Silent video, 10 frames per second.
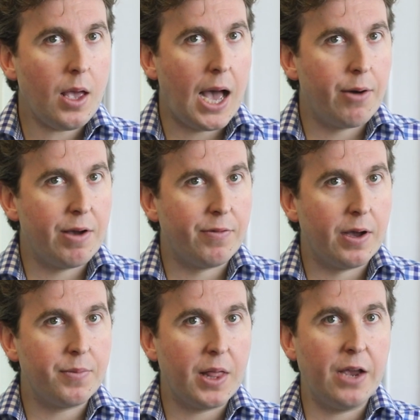
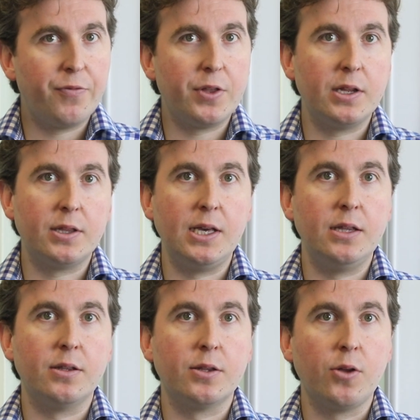However, if the
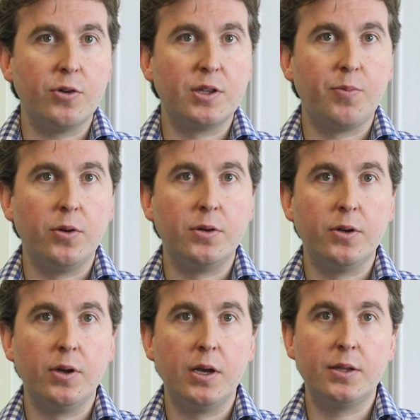disease does not respond
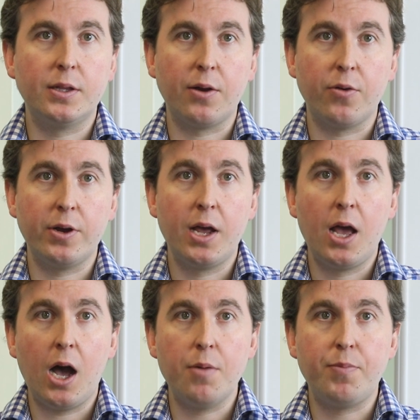to steroid,
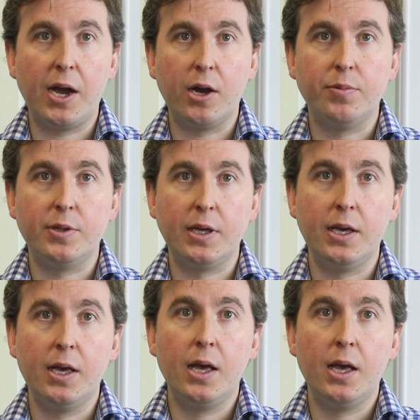a biopsy